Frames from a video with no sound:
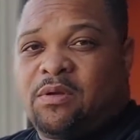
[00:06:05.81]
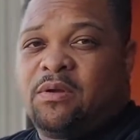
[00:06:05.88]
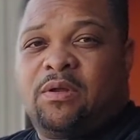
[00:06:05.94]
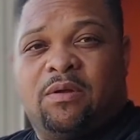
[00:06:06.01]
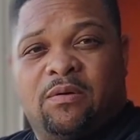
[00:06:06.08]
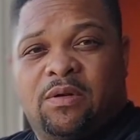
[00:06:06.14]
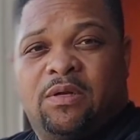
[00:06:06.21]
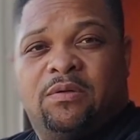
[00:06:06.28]
You'll
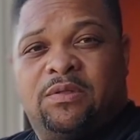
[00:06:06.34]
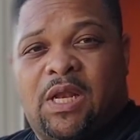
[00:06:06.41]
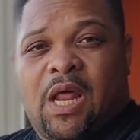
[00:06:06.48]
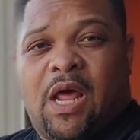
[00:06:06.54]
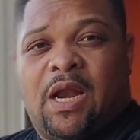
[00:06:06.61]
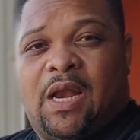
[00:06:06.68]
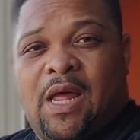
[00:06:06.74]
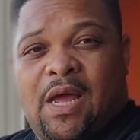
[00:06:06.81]
lose a lot
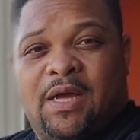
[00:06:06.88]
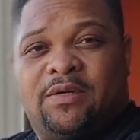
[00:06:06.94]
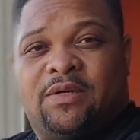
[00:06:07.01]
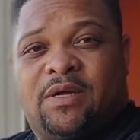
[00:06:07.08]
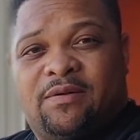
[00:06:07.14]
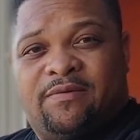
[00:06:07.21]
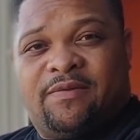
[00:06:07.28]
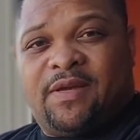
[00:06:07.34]
of line trying
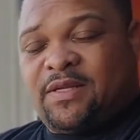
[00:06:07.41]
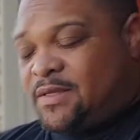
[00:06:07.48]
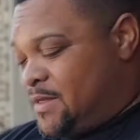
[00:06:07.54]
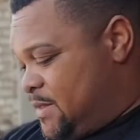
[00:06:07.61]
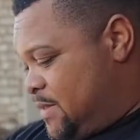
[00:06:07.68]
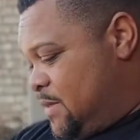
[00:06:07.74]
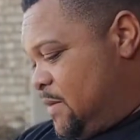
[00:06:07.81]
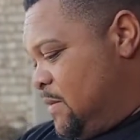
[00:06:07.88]
to fix it.
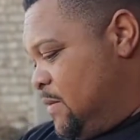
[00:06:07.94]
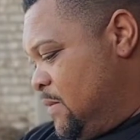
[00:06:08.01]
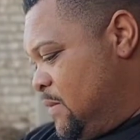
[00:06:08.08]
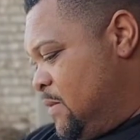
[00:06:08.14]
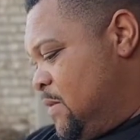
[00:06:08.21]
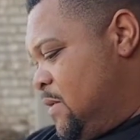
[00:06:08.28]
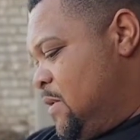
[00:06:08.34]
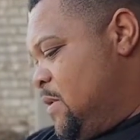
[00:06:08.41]
So
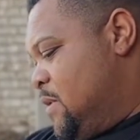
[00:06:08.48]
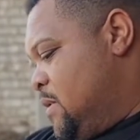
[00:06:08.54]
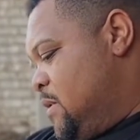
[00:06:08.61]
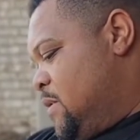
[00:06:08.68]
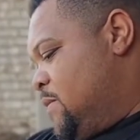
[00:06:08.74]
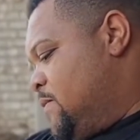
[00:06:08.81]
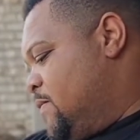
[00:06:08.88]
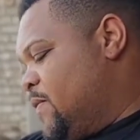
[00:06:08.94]

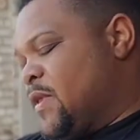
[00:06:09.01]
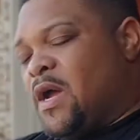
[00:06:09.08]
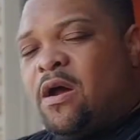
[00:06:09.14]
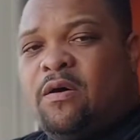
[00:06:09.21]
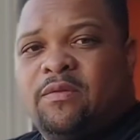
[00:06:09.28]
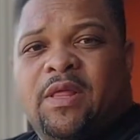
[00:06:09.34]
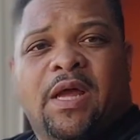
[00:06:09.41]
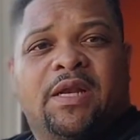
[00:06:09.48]
I don't
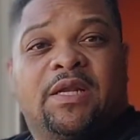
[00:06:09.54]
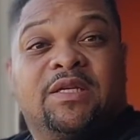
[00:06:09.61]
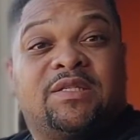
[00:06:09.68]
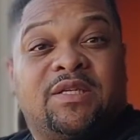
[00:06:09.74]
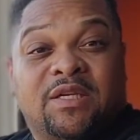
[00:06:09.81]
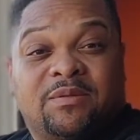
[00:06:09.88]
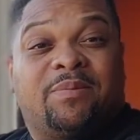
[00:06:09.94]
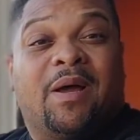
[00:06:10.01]
think this
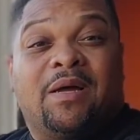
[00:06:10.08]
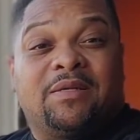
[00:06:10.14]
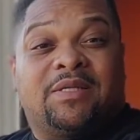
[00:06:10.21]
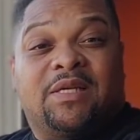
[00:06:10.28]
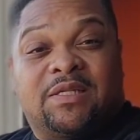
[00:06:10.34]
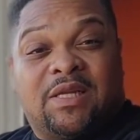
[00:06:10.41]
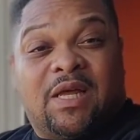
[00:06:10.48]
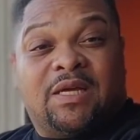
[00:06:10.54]
6-pound
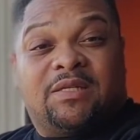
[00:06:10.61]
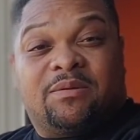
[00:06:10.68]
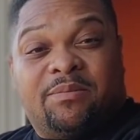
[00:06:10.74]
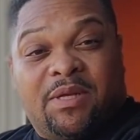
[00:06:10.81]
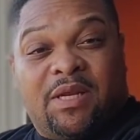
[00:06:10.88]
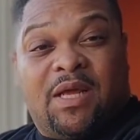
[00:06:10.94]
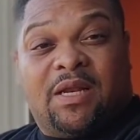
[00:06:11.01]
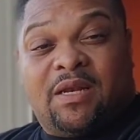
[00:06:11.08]
test line should be
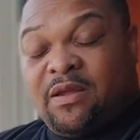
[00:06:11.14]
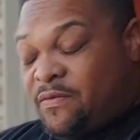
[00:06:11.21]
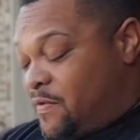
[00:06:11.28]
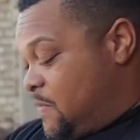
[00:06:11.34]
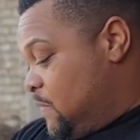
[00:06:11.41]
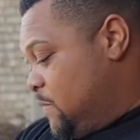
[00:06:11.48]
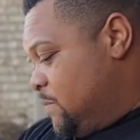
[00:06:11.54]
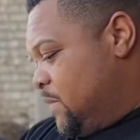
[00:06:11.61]
that
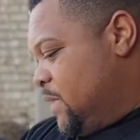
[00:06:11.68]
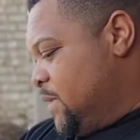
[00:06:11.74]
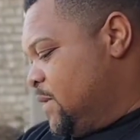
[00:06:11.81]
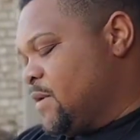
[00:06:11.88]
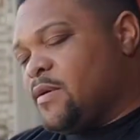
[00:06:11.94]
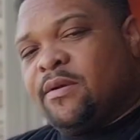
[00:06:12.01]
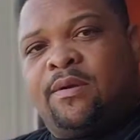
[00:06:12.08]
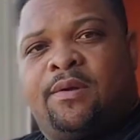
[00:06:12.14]
difficult, but
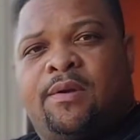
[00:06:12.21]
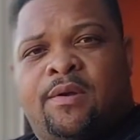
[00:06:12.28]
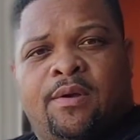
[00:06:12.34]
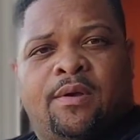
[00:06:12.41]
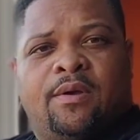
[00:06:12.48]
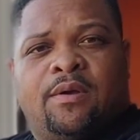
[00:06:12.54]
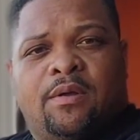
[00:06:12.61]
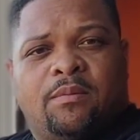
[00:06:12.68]

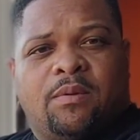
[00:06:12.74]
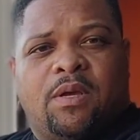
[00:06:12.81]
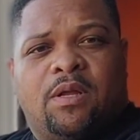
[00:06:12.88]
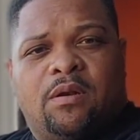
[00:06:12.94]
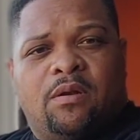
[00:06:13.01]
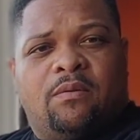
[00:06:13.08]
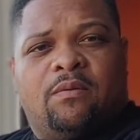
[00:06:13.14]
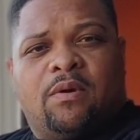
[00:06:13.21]
getting
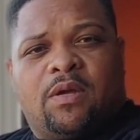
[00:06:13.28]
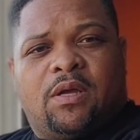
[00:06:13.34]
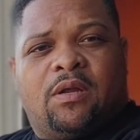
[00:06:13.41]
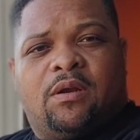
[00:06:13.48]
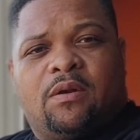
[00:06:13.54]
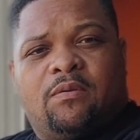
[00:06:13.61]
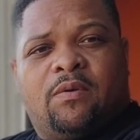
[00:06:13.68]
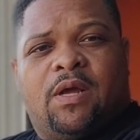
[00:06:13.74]
it
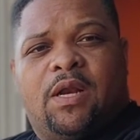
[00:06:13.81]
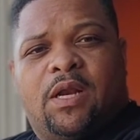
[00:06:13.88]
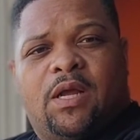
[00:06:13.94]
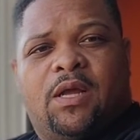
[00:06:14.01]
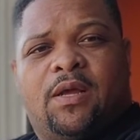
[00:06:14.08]
ready.